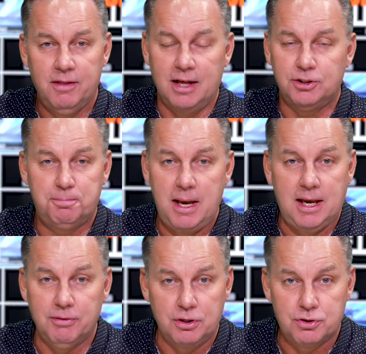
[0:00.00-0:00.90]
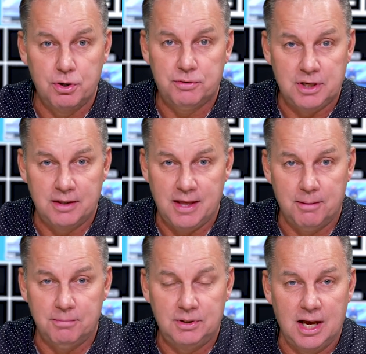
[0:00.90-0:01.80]
that speaking the truth to
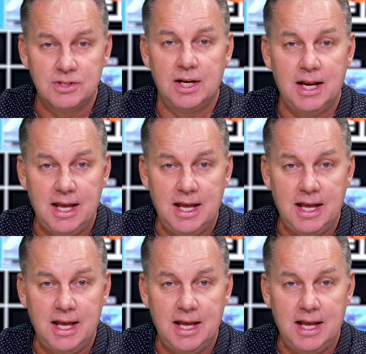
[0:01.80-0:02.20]
them doesn't